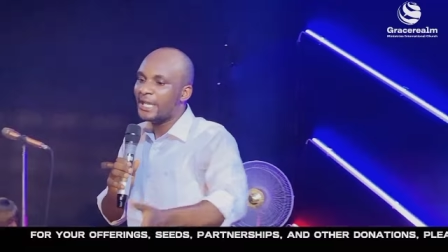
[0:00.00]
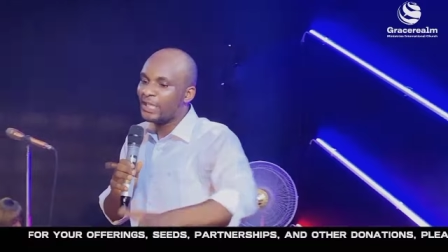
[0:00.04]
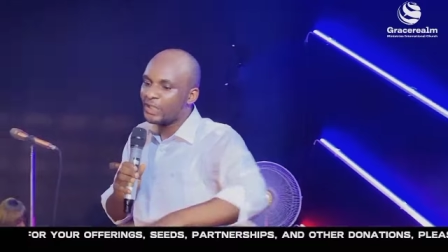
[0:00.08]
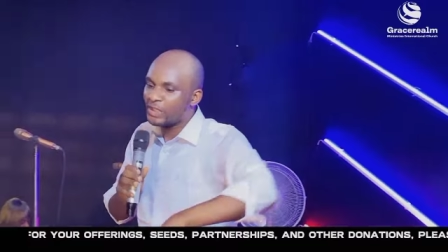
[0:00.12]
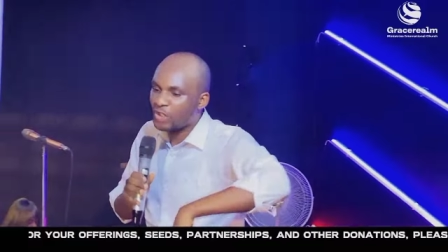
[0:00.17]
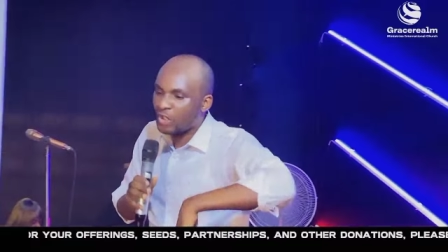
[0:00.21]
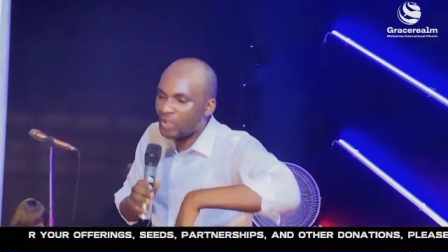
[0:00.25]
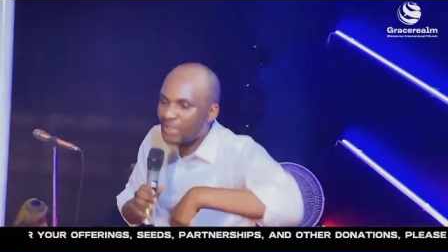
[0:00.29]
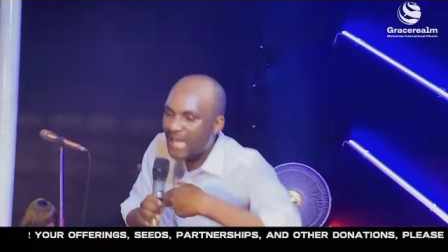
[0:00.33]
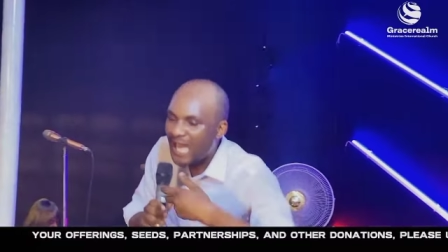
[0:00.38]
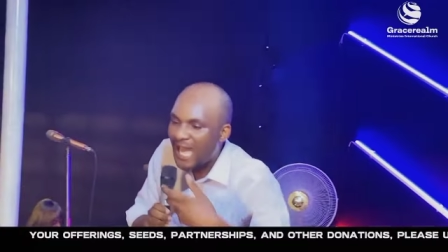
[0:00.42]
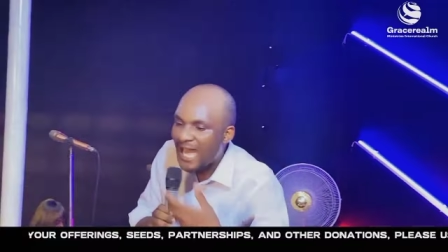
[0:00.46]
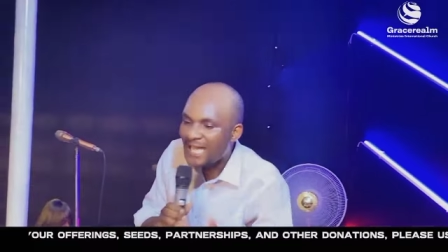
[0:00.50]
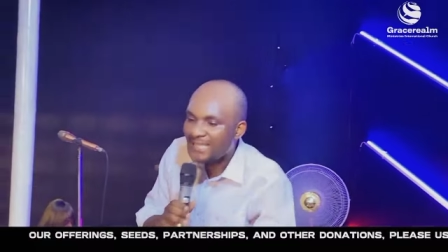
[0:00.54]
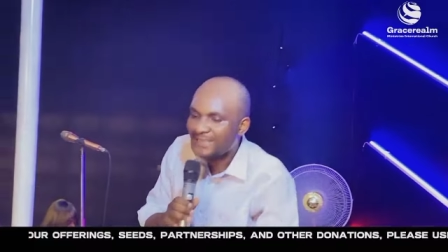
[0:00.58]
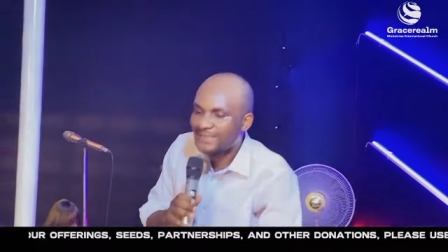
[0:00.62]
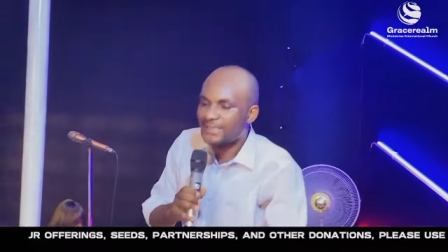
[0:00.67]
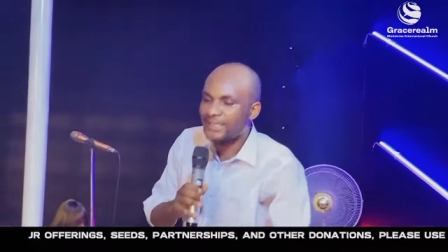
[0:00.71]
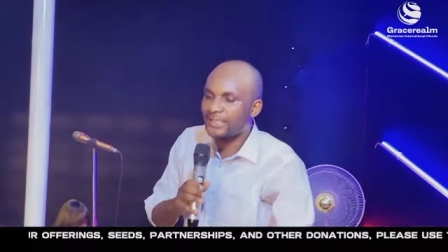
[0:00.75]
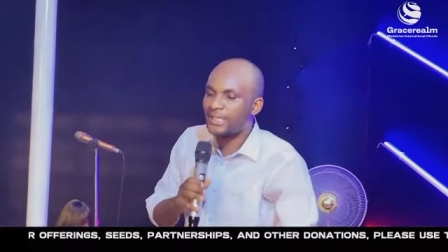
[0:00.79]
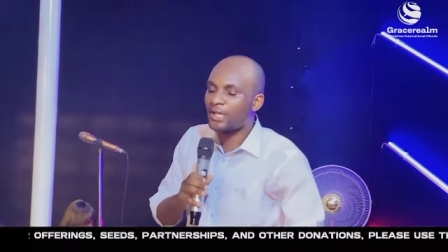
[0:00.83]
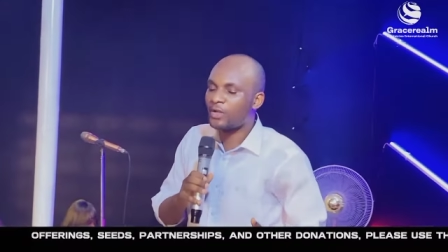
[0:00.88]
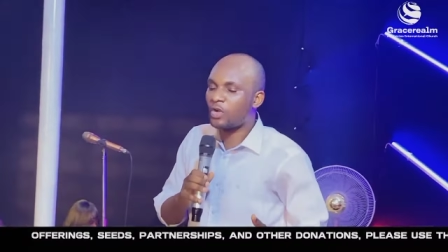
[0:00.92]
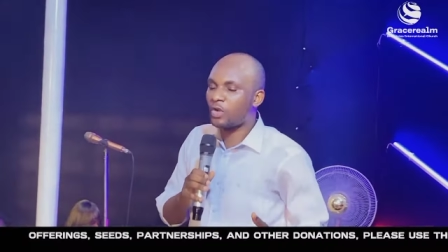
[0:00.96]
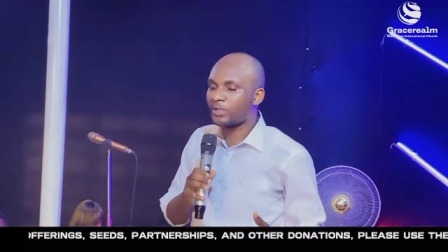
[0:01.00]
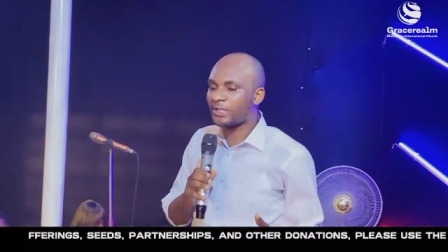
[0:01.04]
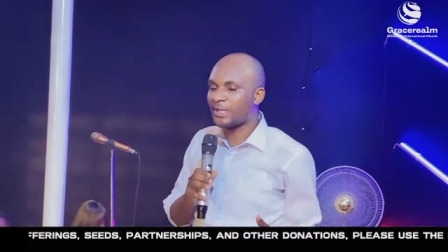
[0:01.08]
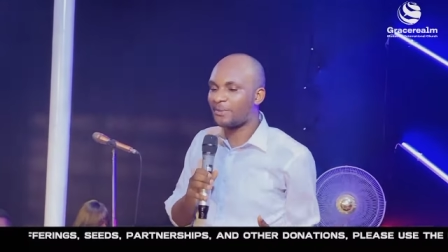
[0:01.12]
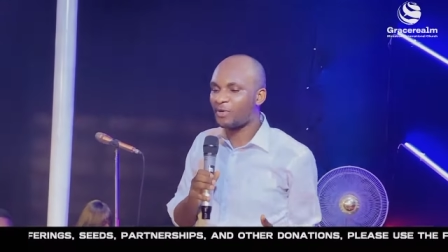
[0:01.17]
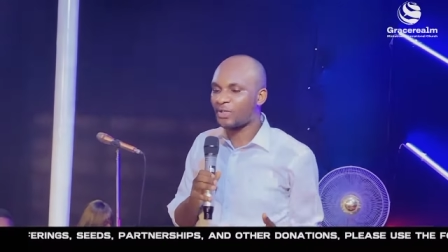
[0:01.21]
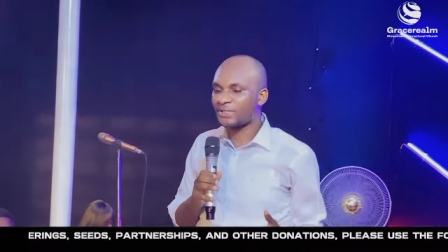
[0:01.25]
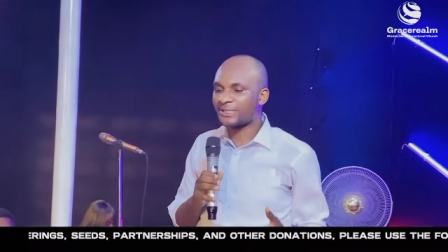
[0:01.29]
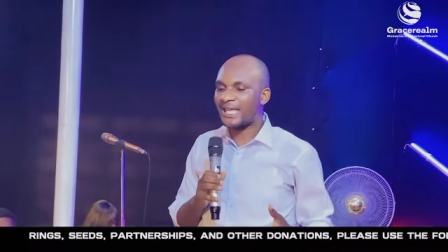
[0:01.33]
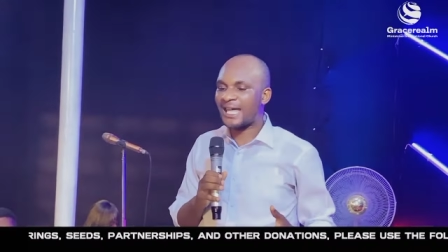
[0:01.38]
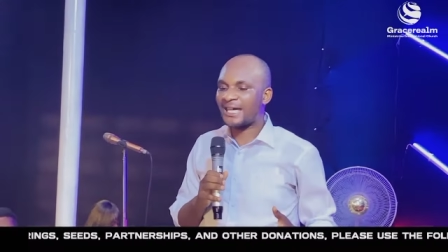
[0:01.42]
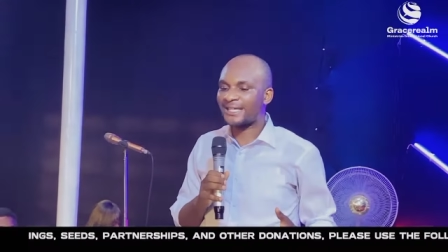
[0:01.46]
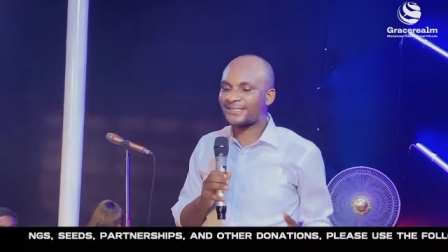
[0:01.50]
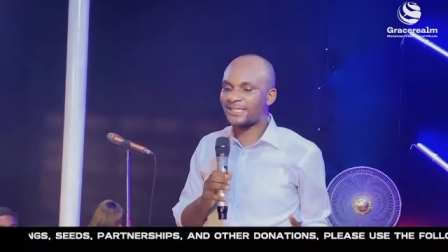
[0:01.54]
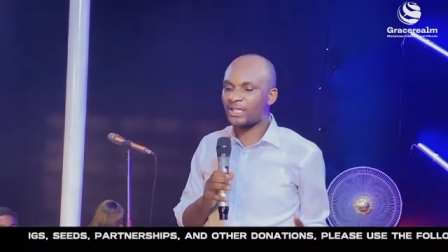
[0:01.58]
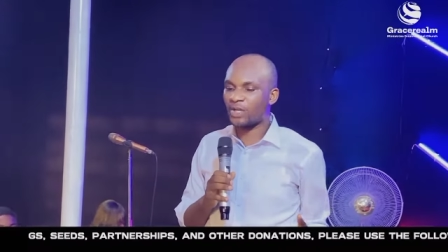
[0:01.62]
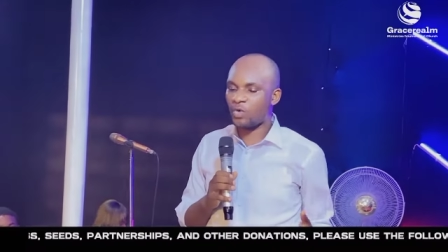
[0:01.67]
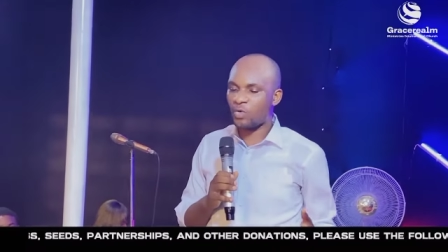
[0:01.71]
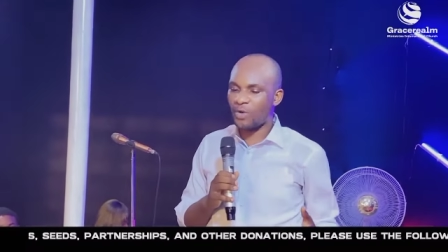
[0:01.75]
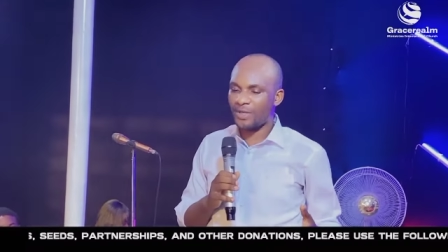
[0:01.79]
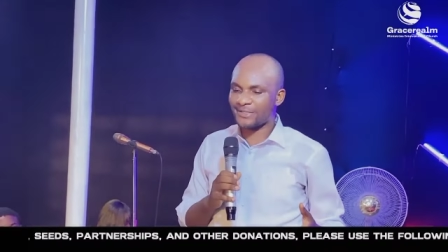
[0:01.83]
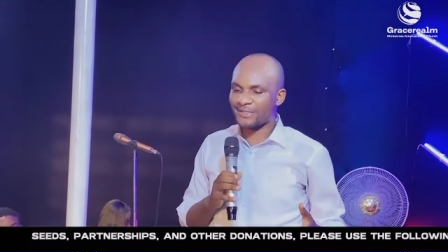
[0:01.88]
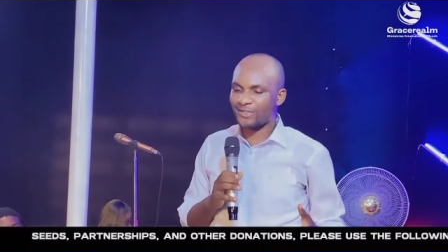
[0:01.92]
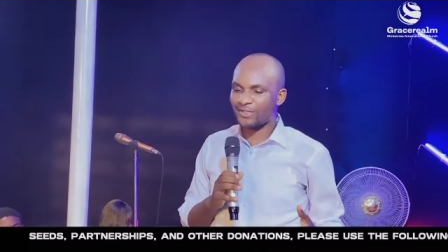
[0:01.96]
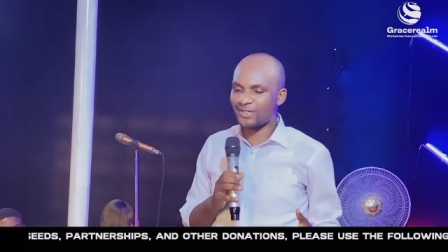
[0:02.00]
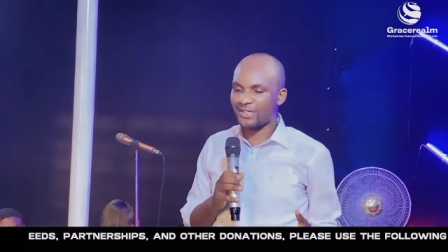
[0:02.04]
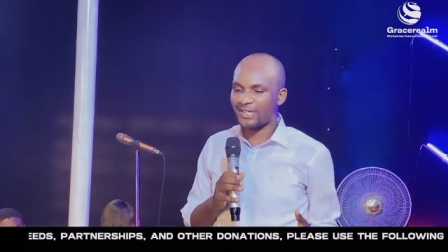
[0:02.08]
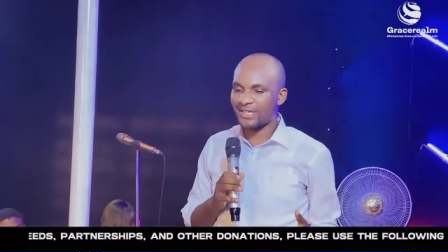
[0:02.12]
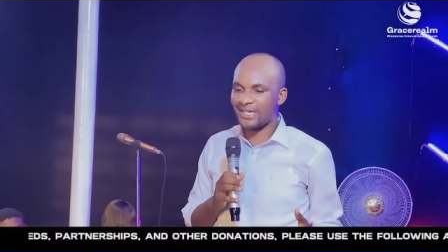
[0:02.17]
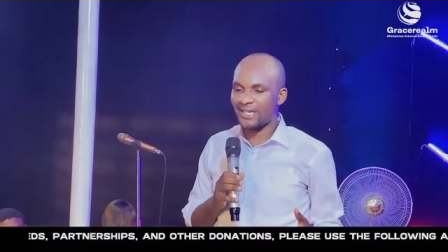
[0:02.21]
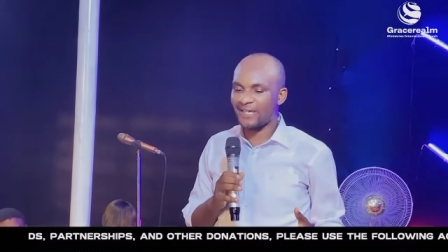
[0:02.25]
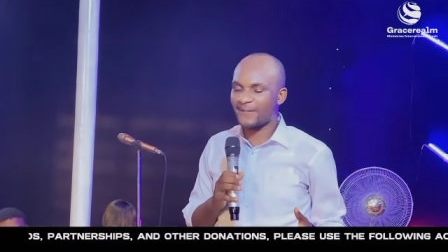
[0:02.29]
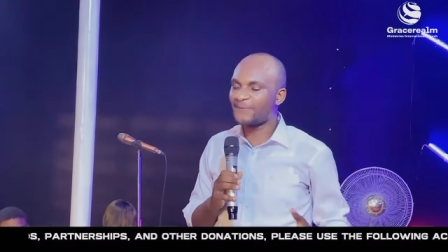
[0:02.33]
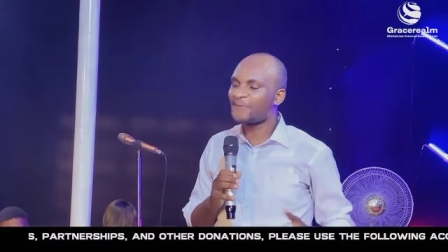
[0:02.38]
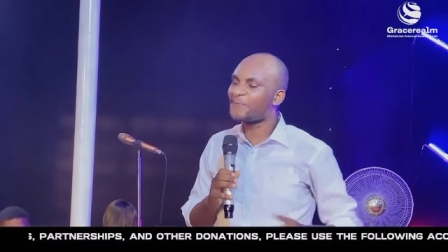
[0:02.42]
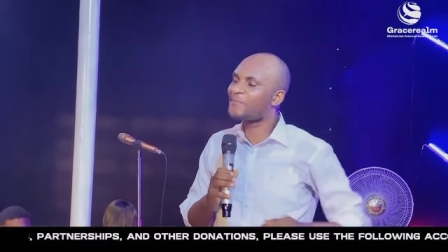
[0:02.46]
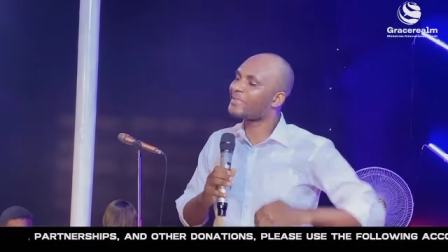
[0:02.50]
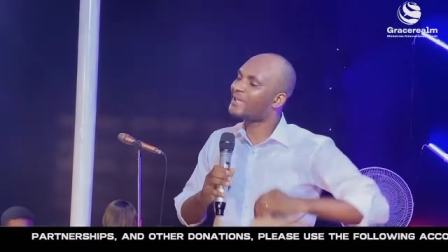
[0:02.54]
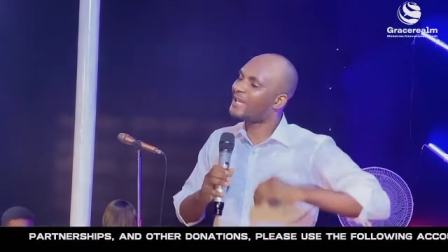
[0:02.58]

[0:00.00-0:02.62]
John asked Nicodemus, asked the question again.